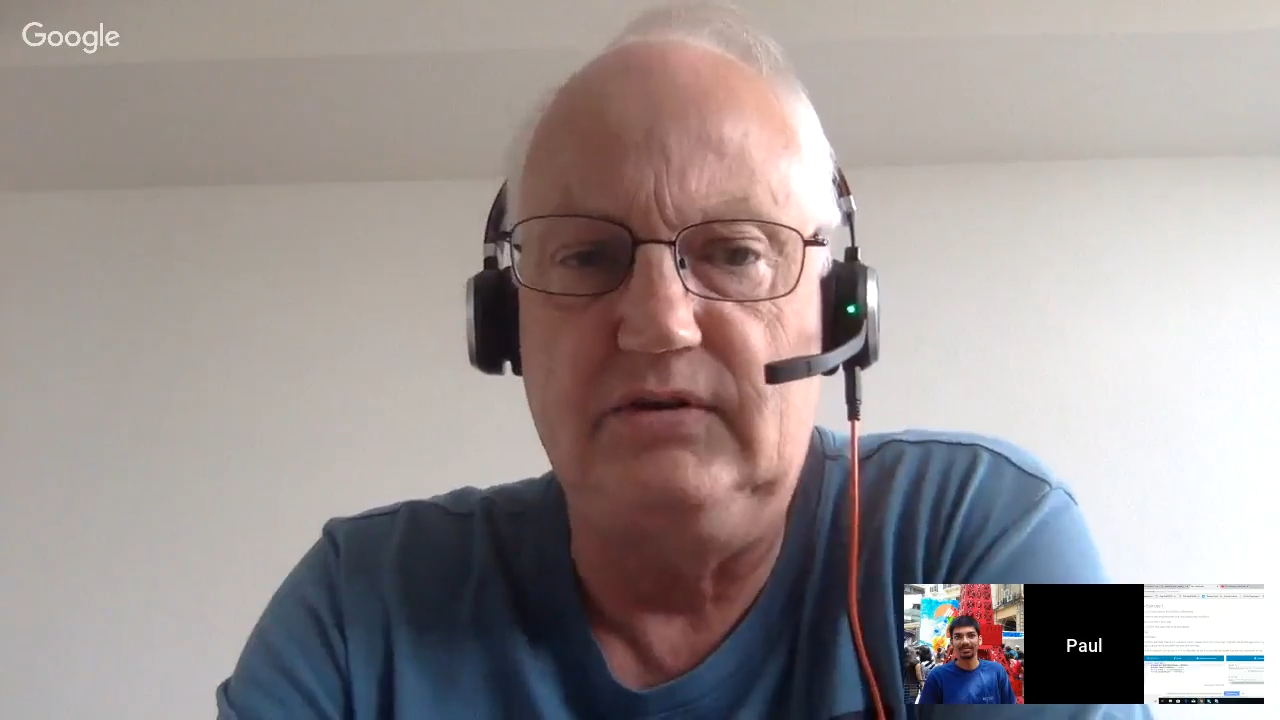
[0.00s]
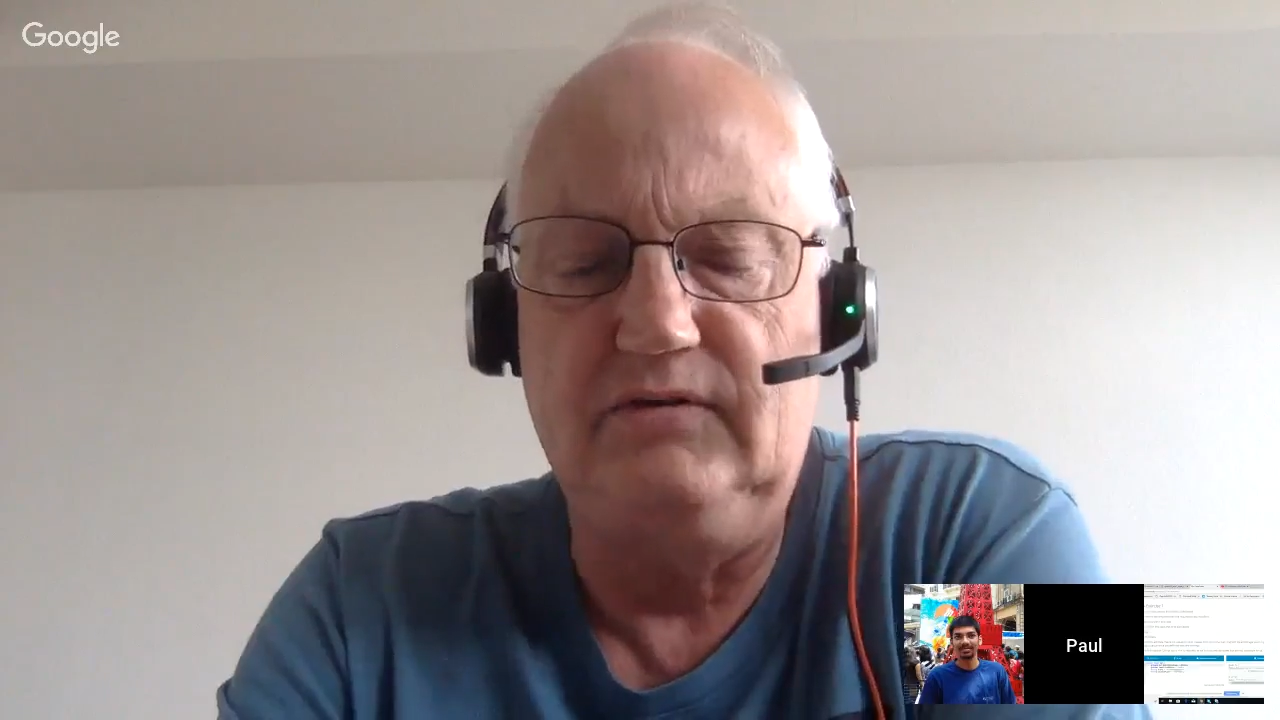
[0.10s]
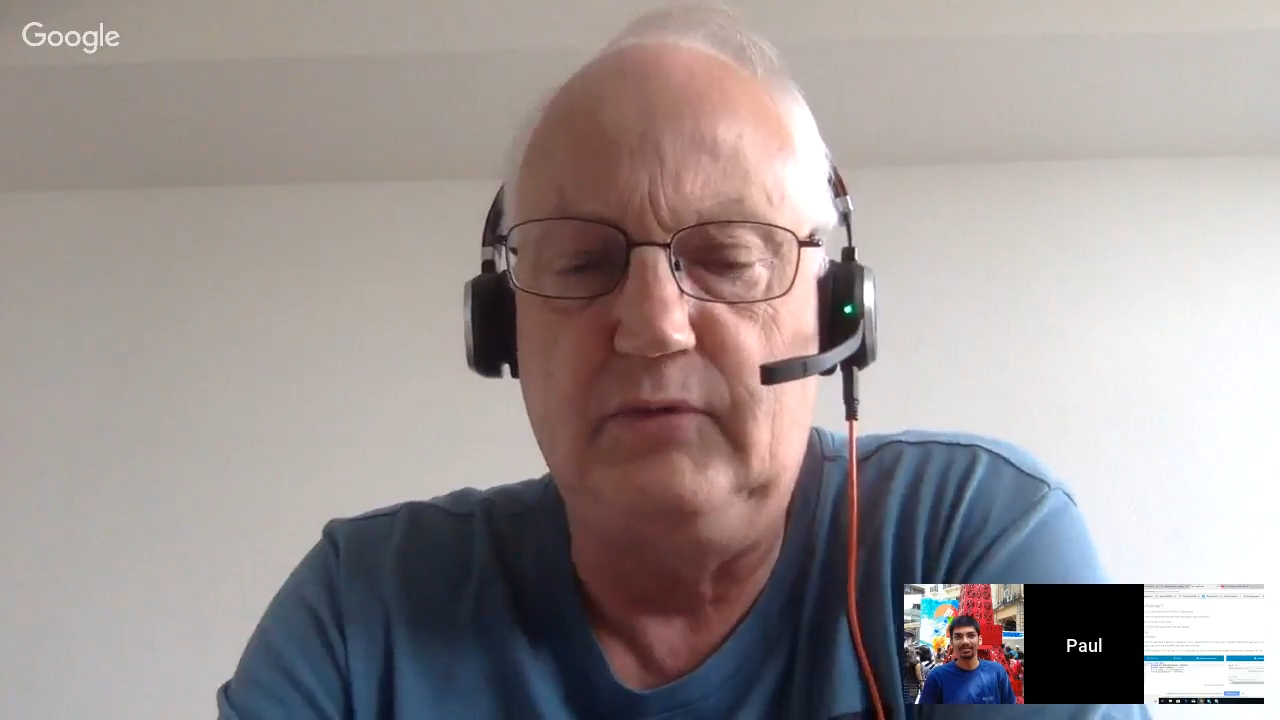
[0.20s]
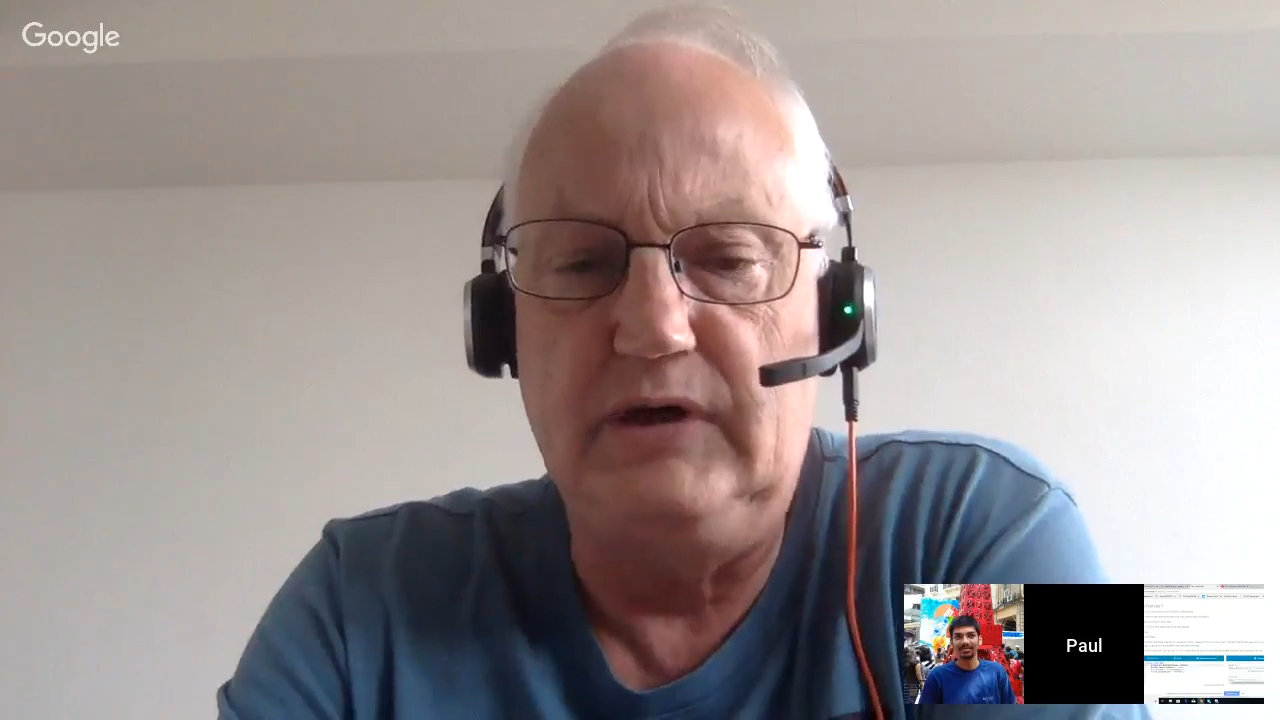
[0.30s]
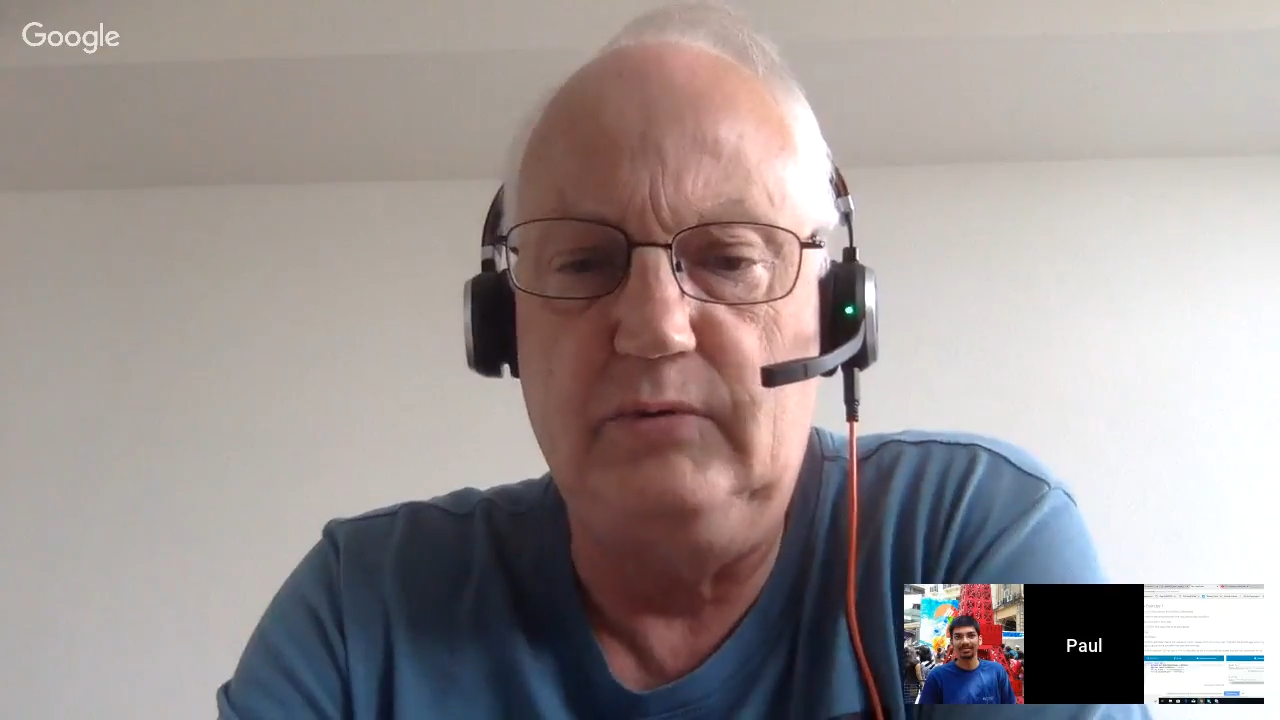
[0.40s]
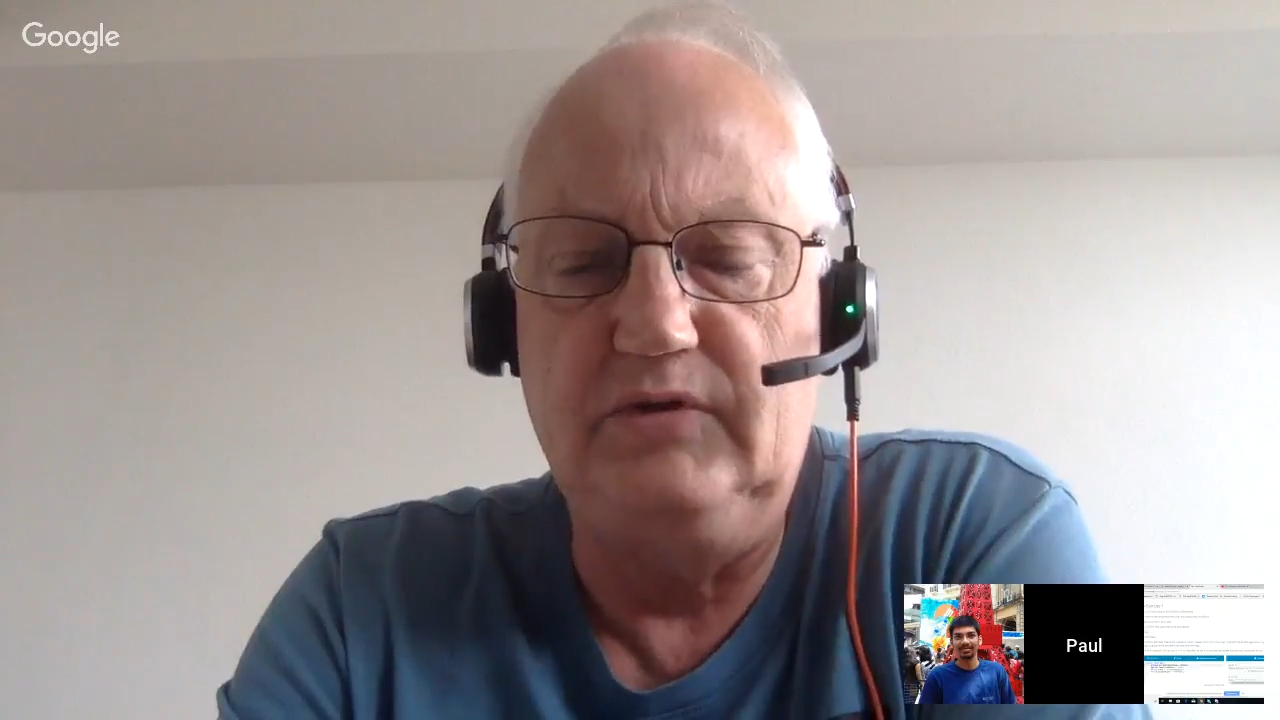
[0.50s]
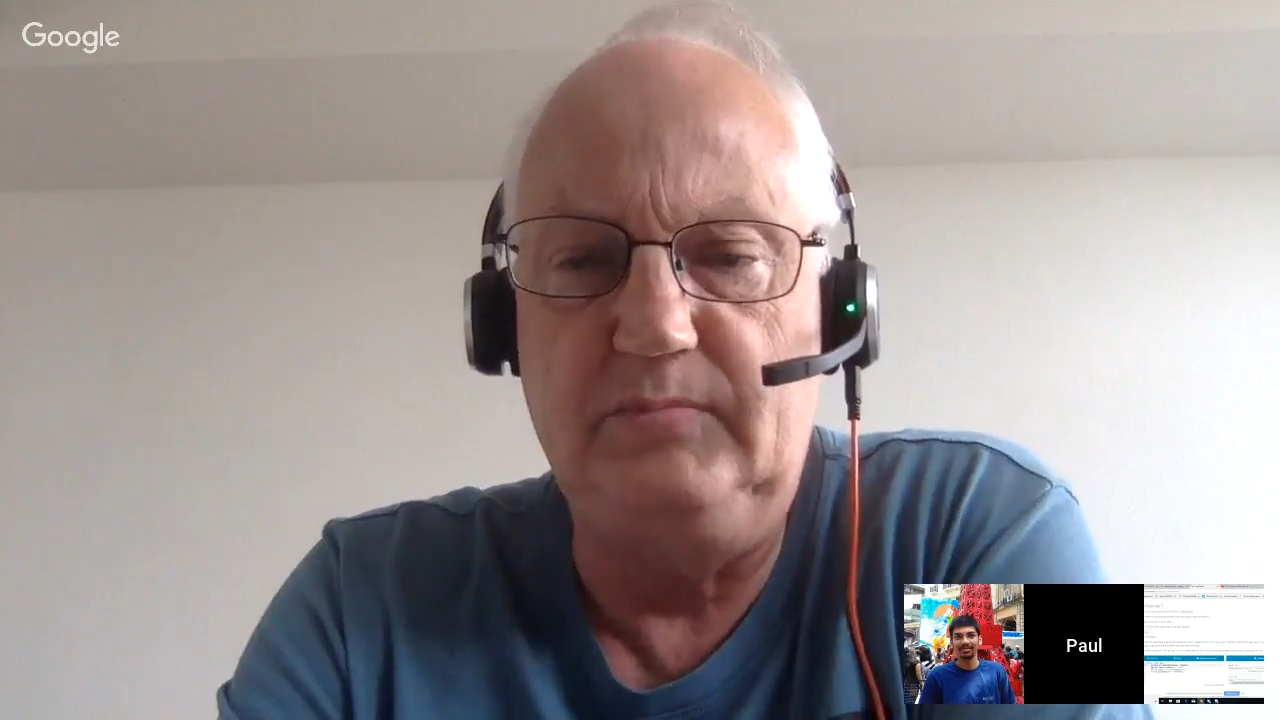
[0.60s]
of where it was